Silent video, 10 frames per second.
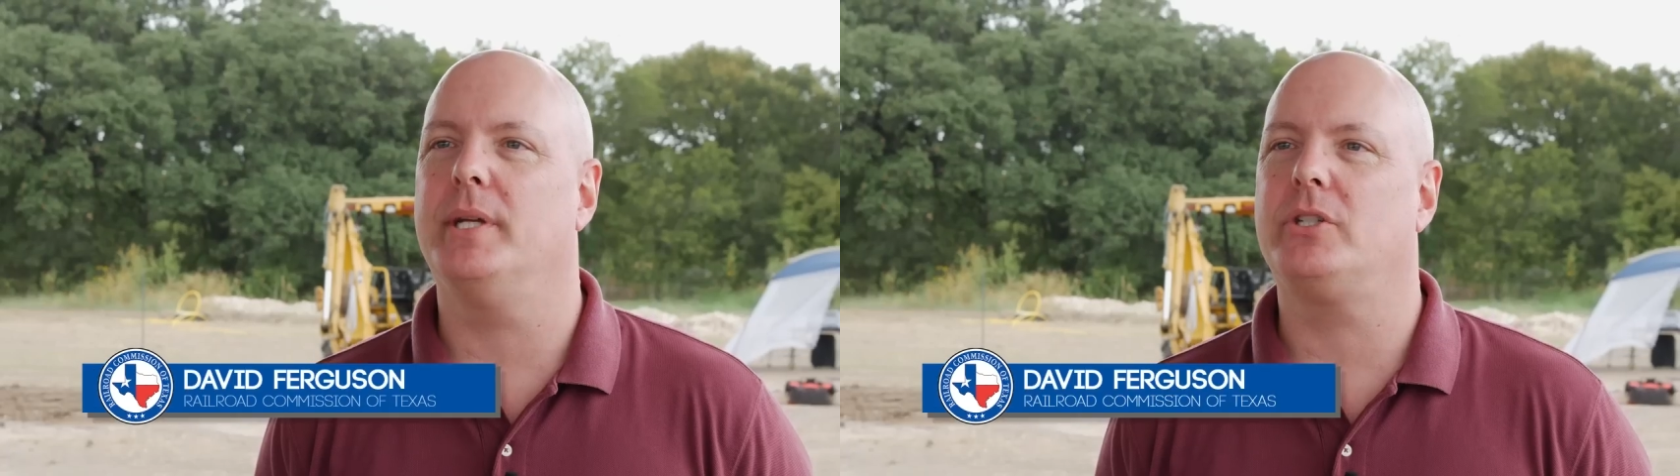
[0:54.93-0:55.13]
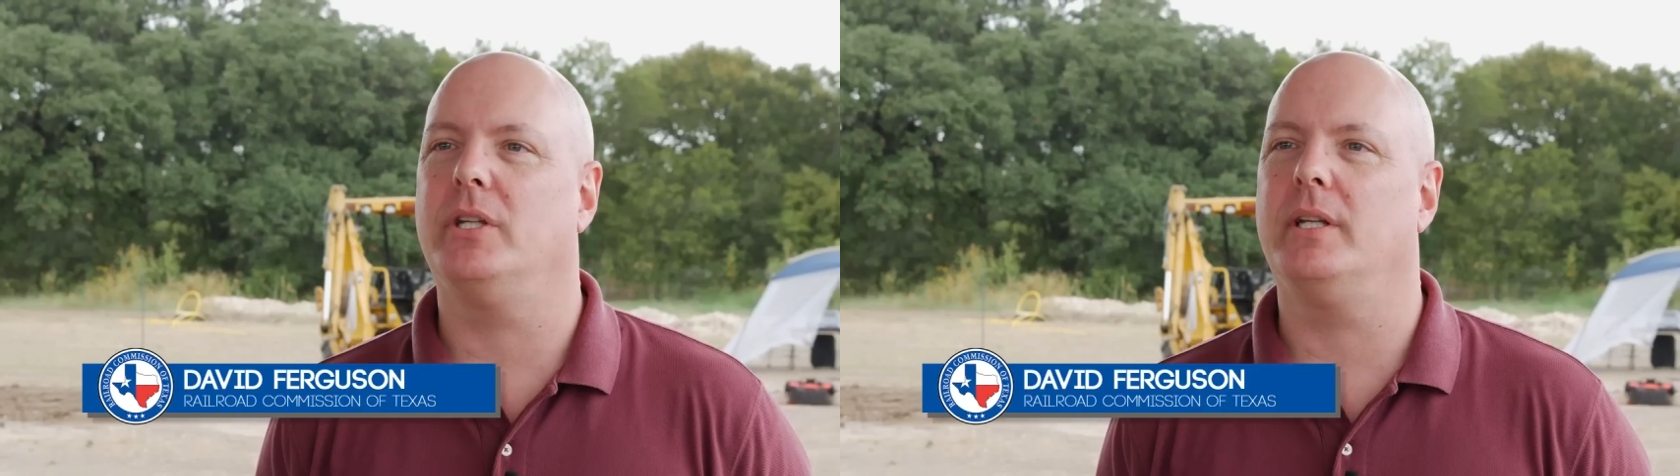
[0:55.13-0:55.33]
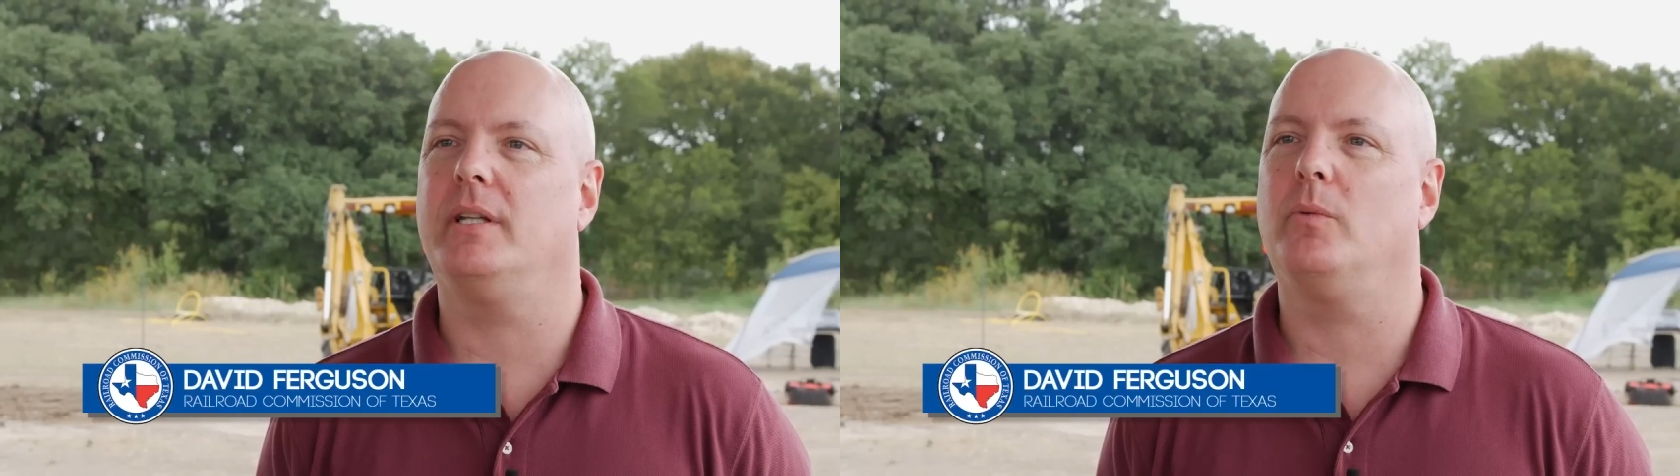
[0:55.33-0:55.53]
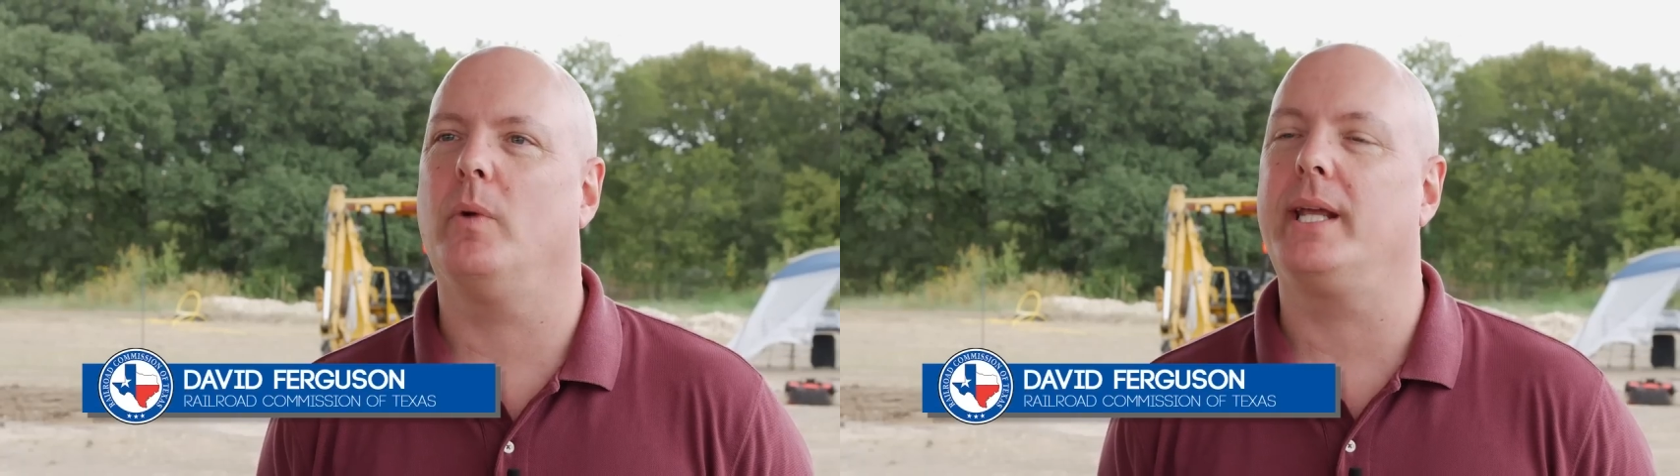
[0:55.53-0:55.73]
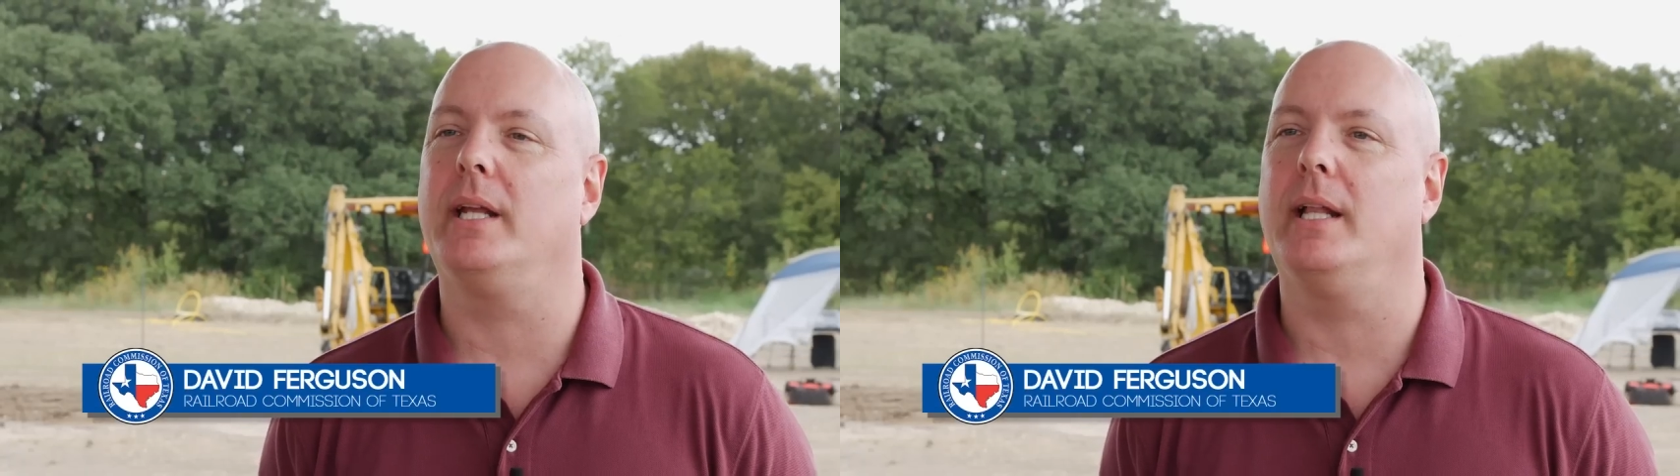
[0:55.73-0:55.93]
Commission
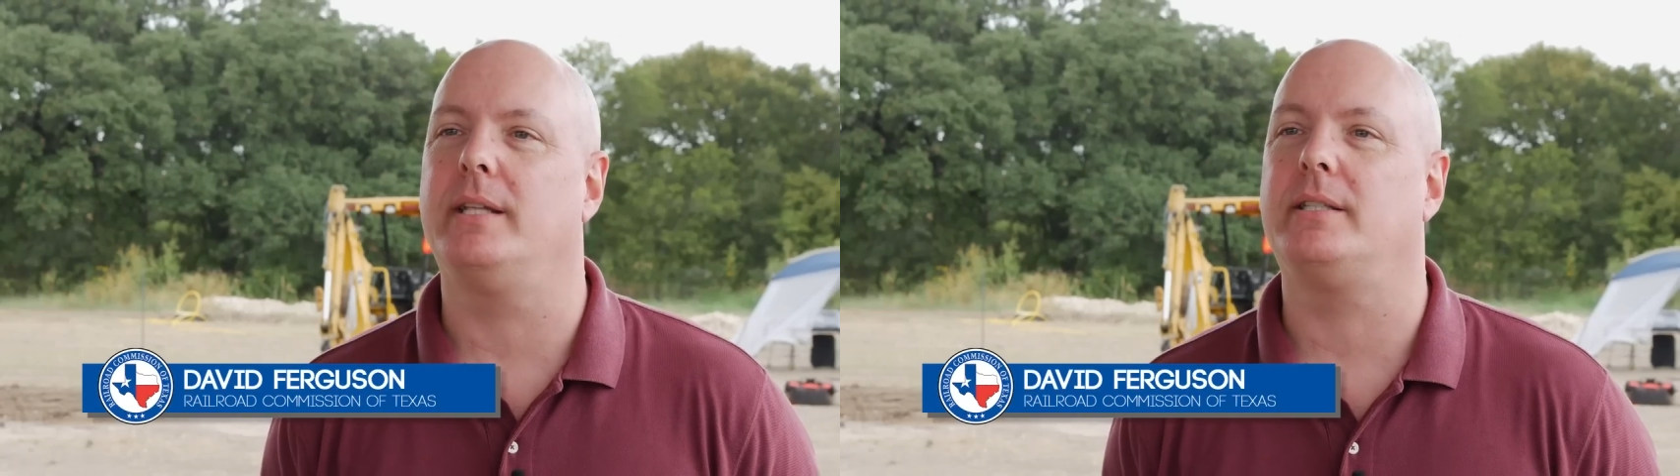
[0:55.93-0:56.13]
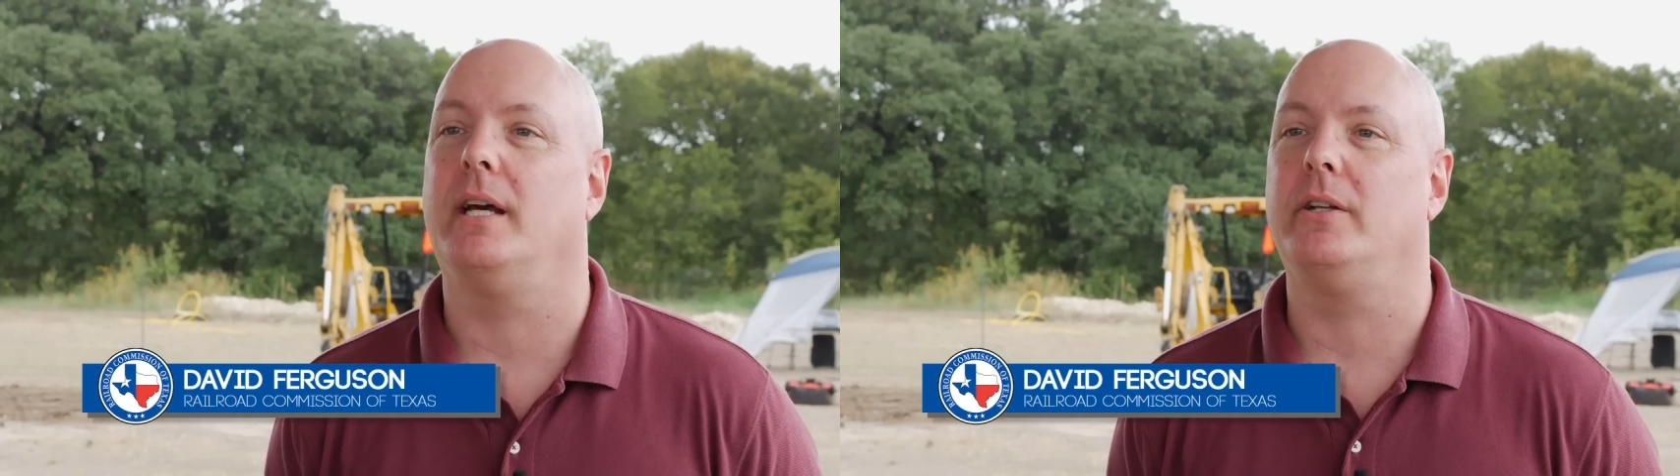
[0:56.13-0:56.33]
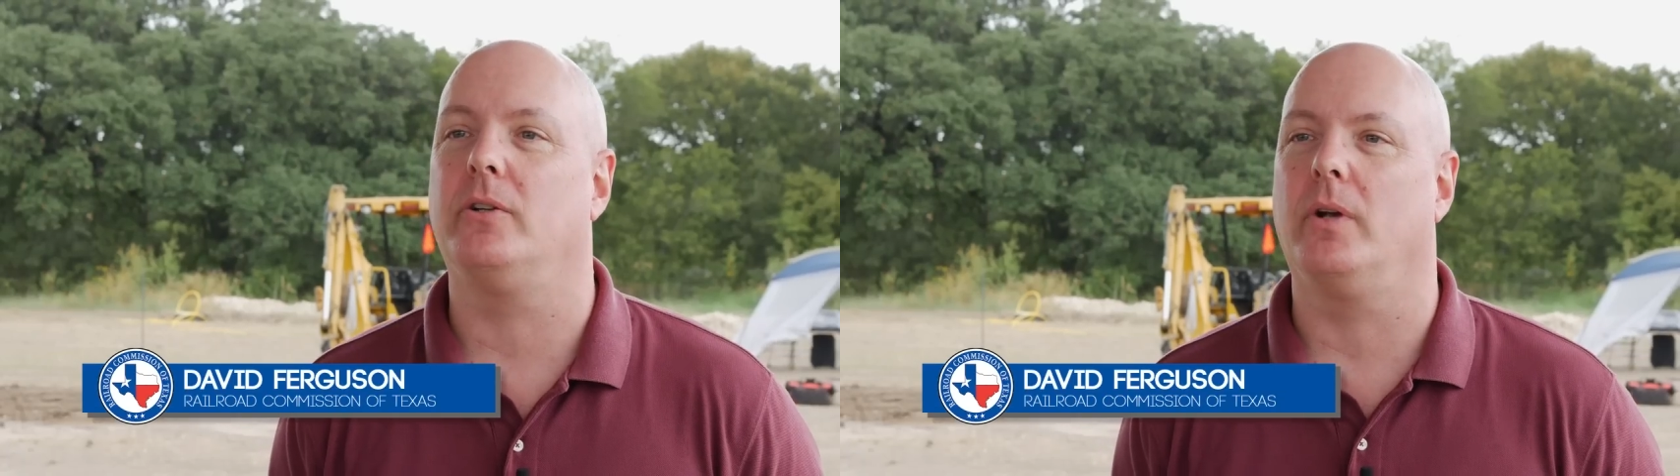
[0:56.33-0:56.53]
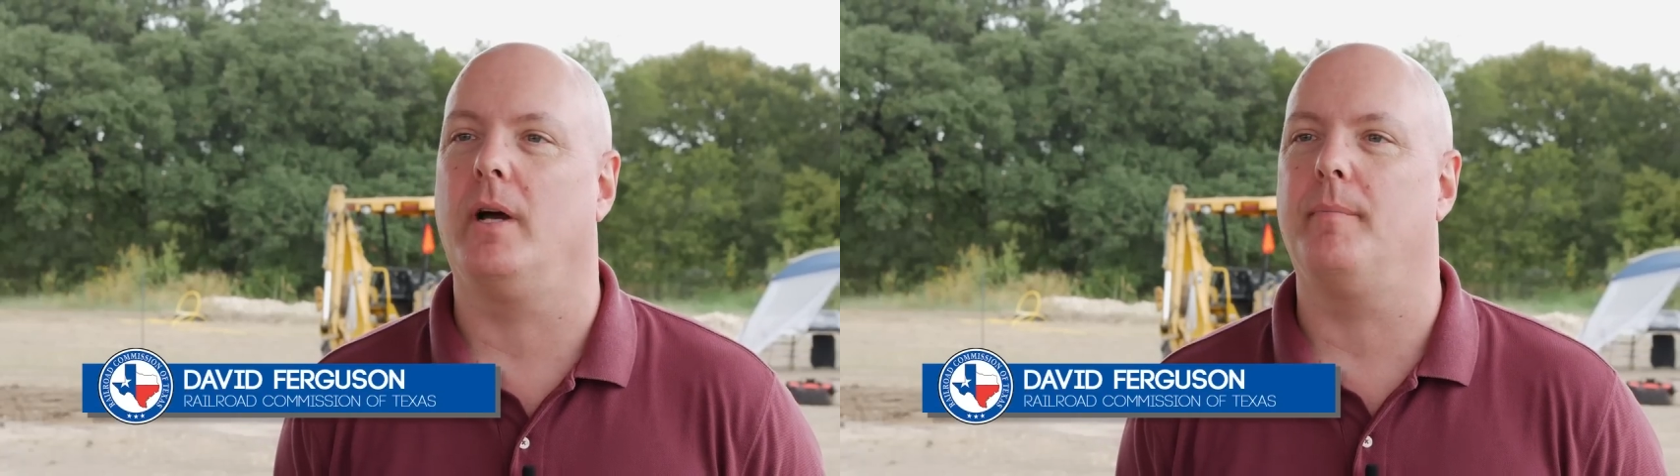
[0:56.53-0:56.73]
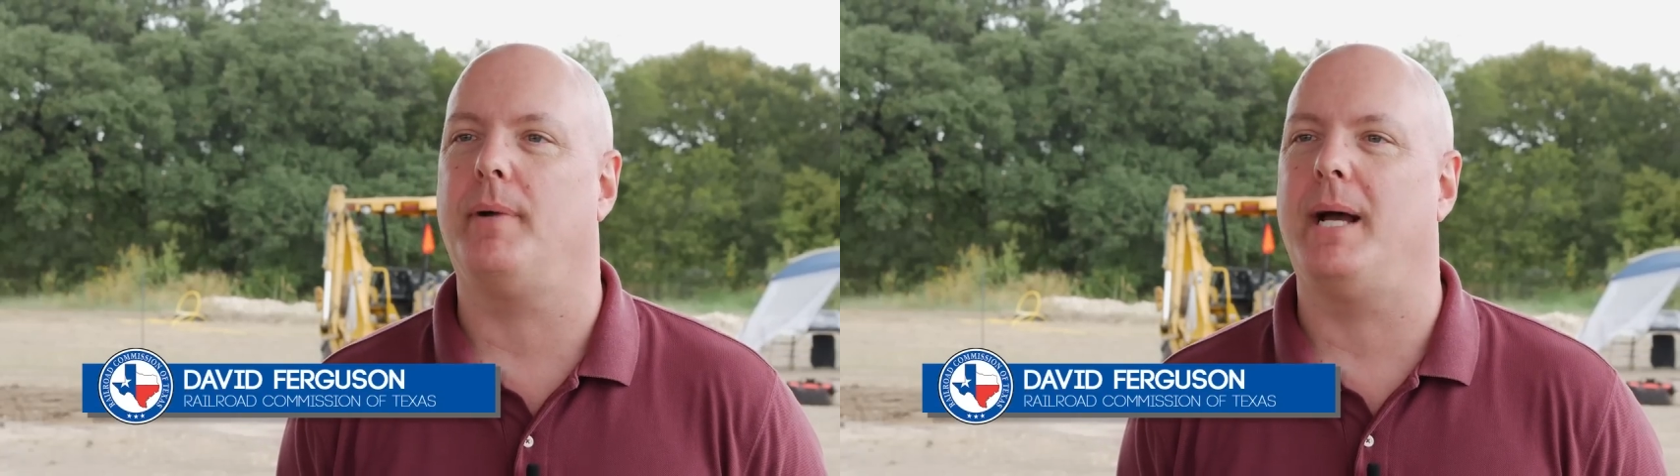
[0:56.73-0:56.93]
regulates the Underground